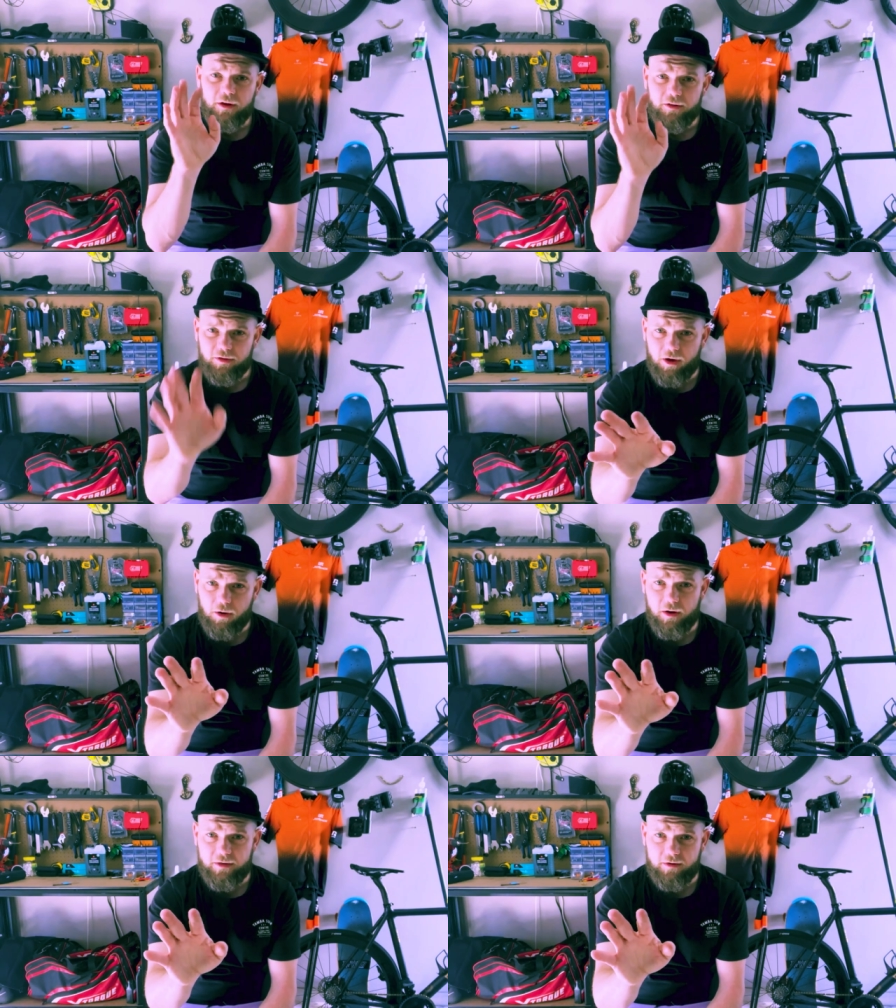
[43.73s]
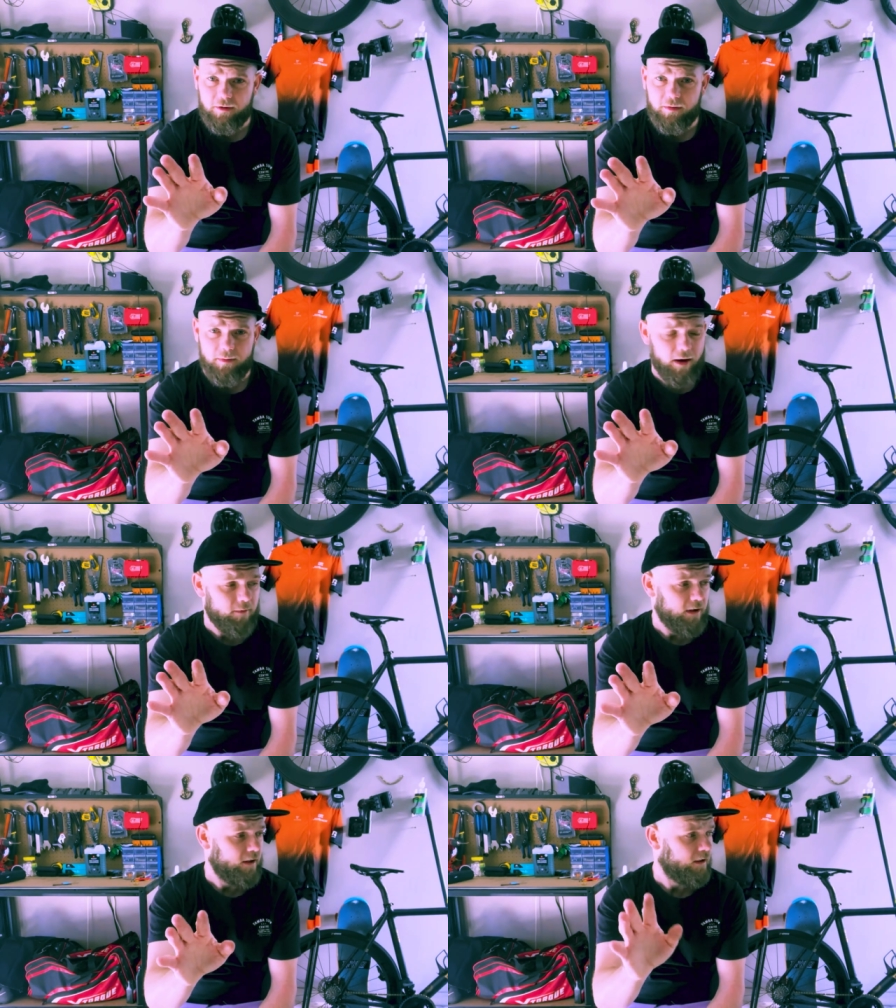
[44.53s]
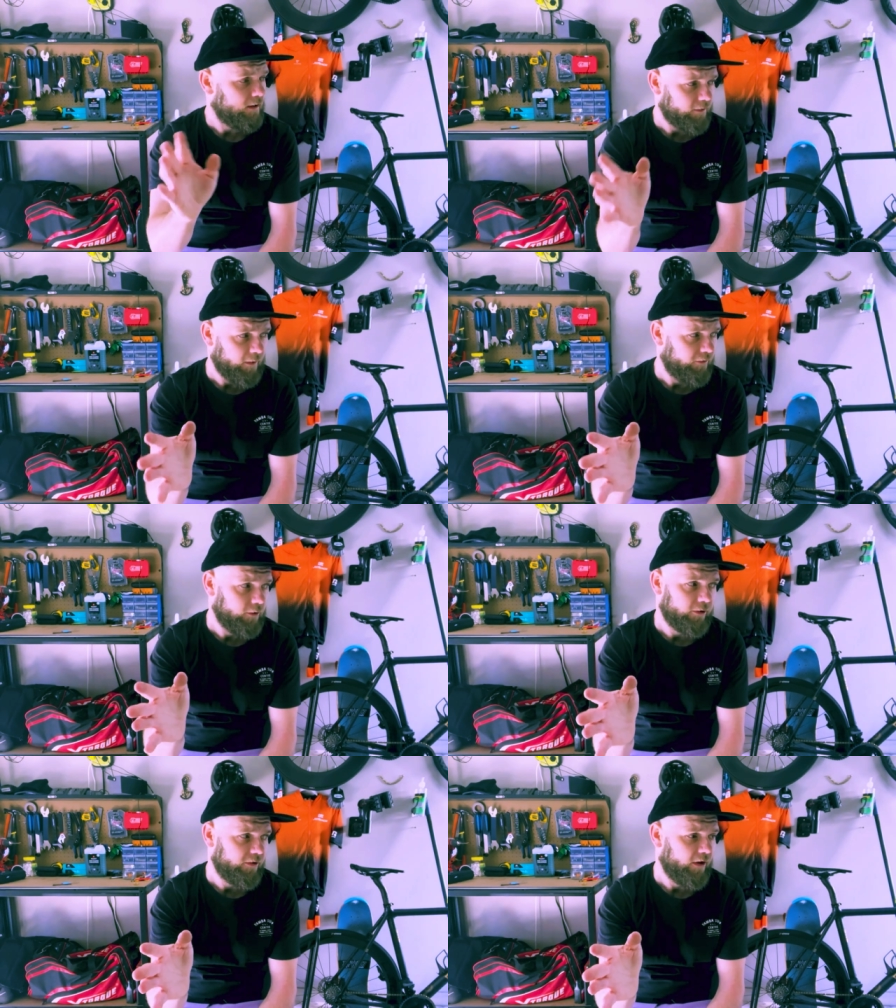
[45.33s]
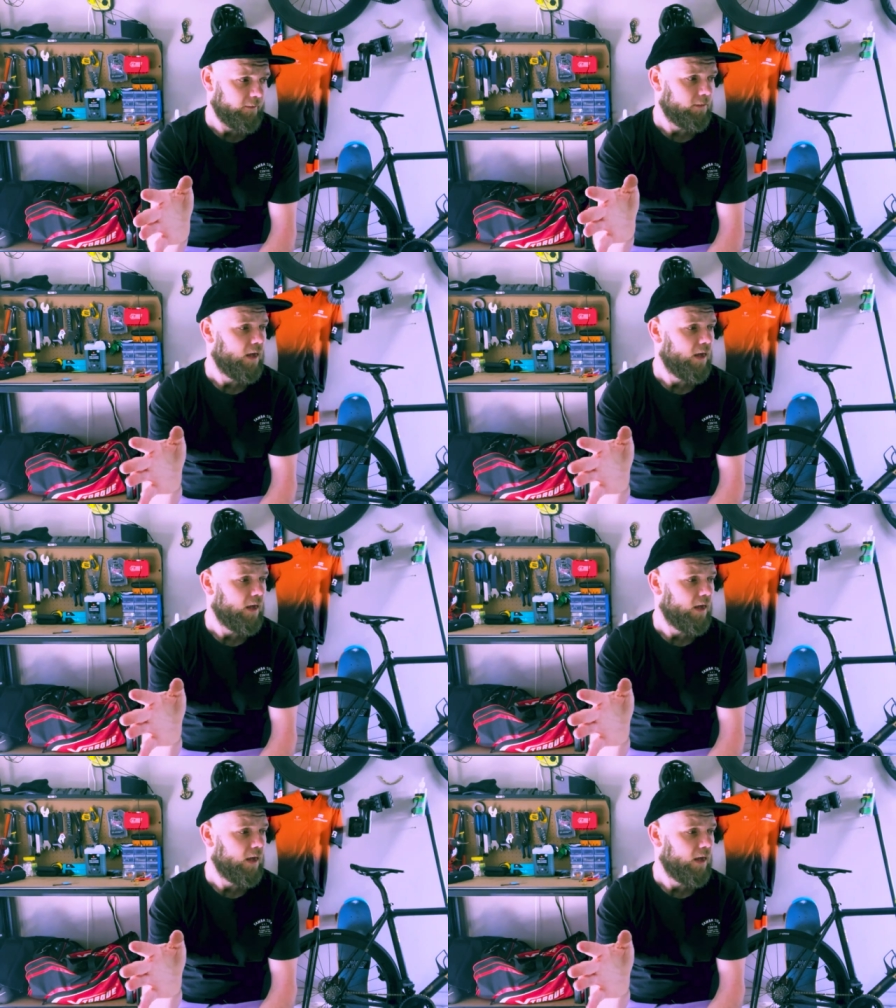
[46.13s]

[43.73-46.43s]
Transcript: So go easy on me, baby. It's my first time.